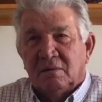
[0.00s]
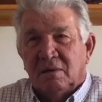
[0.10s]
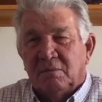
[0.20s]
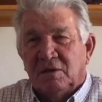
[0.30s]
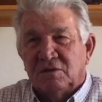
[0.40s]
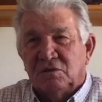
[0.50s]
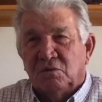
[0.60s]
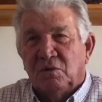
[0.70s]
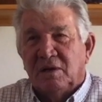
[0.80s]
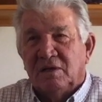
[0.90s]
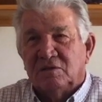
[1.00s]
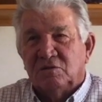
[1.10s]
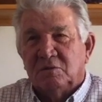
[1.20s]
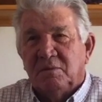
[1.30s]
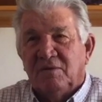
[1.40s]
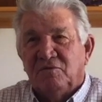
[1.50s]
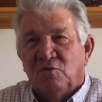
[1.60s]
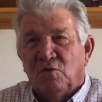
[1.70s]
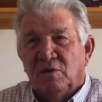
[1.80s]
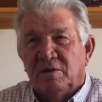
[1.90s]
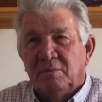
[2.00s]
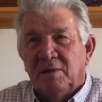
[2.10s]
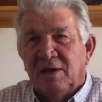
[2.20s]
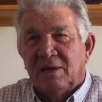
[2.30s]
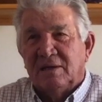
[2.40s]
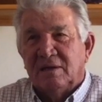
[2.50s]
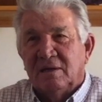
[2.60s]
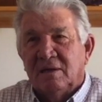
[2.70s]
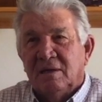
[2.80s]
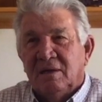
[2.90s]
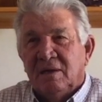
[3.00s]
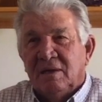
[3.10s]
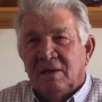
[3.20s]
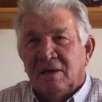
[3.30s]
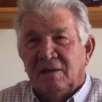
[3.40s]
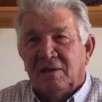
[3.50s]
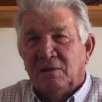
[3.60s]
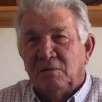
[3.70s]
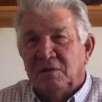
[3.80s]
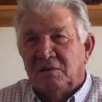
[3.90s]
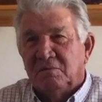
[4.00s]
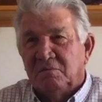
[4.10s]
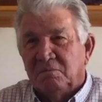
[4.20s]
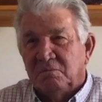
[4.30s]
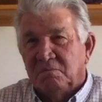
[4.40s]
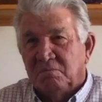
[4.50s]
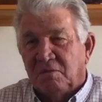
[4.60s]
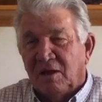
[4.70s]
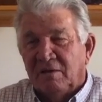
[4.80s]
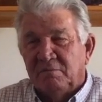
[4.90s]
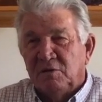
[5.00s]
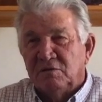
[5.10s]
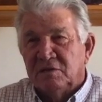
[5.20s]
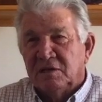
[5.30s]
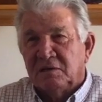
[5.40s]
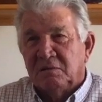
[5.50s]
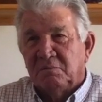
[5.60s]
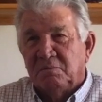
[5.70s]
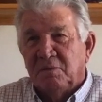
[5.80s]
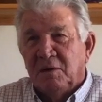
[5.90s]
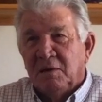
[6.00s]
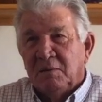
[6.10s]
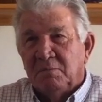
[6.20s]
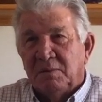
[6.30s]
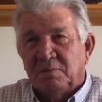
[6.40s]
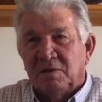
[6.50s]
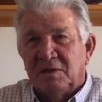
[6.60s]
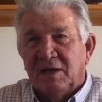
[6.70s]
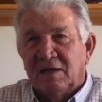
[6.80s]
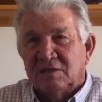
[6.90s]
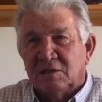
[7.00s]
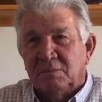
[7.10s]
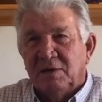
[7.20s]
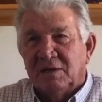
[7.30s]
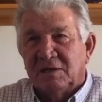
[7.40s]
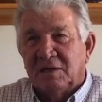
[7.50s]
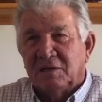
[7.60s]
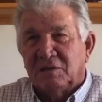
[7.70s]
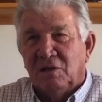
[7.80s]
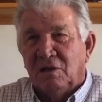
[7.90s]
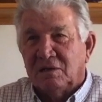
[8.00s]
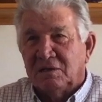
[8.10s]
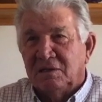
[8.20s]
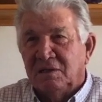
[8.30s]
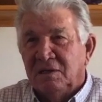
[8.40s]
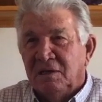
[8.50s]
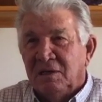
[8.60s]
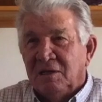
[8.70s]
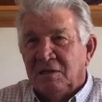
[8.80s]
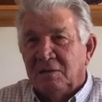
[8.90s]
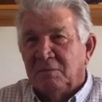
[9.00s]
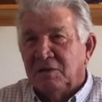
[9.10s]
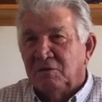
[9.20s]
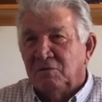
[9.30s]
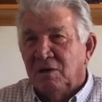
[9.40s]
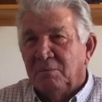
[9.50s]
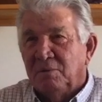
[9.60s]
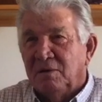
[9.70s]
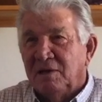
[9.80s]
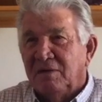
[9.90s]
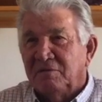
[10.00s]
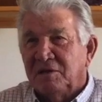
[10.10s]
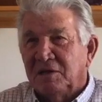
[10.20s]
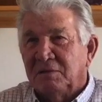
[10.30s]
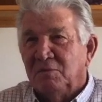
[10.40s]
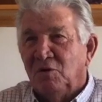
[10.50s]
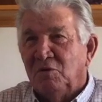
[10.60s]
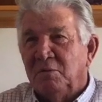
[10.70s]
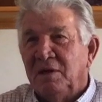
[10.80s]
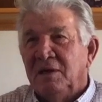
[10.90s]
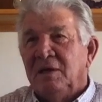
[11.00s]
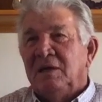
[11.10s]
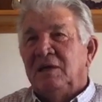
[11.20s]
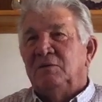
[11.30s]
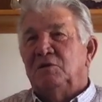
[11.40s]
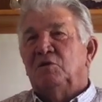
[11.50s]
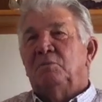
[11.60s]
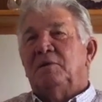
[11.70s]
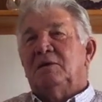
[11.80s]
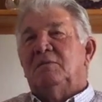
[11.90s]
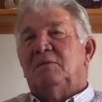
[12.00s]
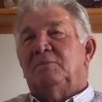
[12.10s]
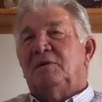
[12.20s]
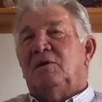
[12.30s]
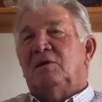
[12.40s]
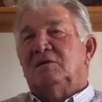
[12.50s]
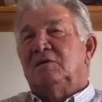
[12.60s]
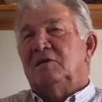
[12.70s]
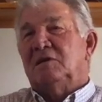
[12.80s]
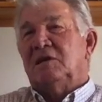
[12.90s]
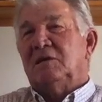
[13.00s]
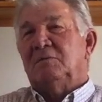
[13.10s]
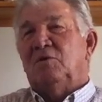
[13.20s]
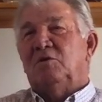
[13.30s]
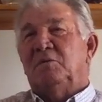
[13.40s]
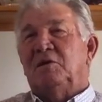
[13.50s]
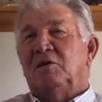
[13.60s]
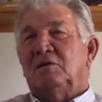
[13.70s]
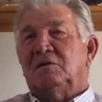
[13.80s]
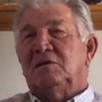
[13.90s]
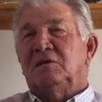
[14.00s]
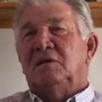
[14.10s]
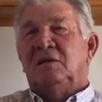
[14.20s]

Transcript: I'm not sure what else. There was about 4 in the band. And they would live music, and people would dance till about 10 o'clock, and then my grandpa would have to take them home. He would go pick them up in Ogden and take them home in Ogden.